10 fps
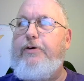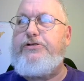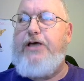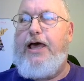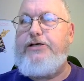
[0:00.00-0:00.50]
was
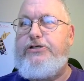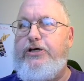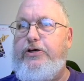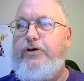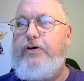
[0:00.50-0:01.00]
to ask
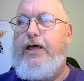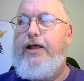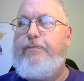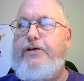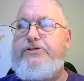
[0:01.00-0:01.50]
you, and I
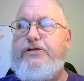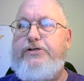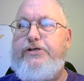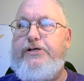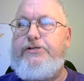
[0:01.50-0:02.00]
mentioned
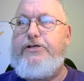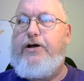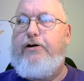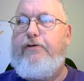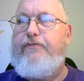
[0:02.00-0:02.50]
this in
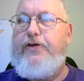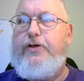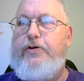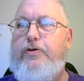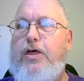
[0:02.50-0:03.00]
our
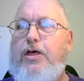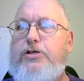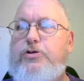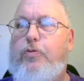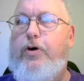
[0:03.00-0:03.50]
review.
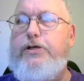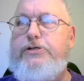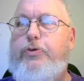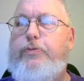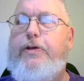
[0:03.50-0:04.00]
So
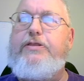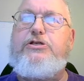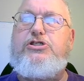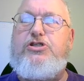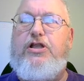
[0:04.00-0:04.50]
would be the
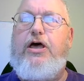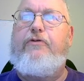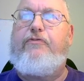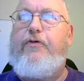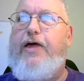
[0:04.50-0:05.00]

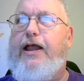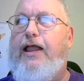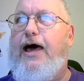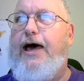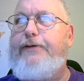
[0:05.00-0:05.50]
slope for that
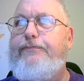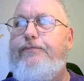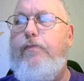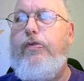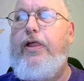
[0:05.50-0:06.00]
line?
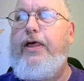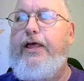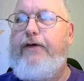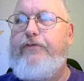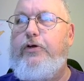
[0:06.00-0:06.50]

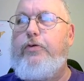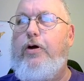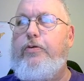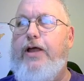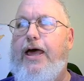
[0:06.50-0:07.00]
If you
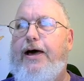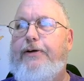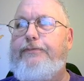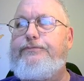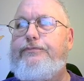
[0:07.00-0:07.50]
wrote
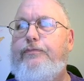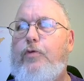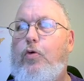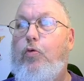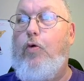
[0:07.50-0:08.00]
down
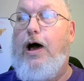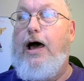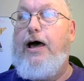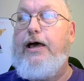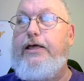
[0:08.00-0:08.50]

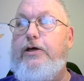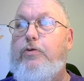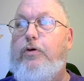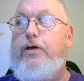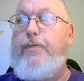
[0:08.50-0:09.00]
y
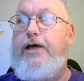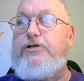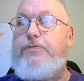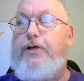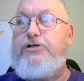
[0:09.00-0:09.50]
equal
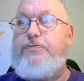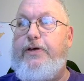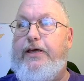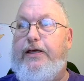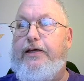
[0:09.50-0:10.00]
mx plus
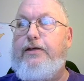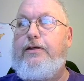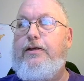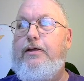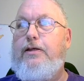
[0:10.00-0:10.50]
b,
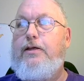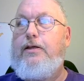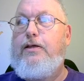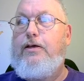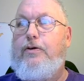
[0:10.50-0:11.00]

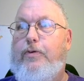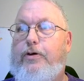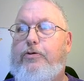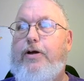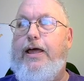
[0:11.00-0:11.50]
well,
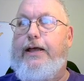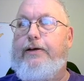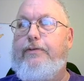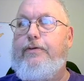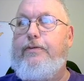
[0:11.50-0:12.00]
great,
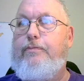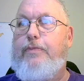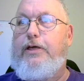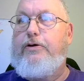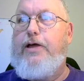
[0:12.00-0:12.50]

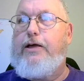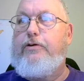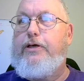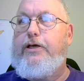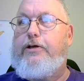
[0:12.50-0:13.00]
but you're not
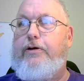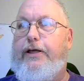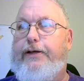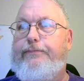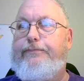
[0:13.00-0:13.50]
going to get
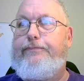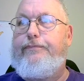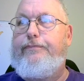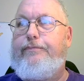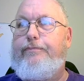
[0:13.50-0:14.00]
credit
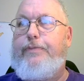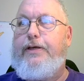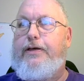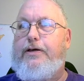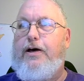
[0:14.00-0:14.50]

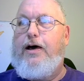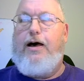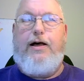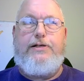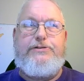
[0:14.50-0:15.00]

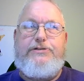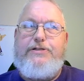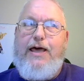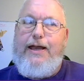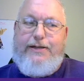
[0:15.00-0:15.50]
because
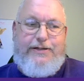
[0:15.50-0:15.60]
that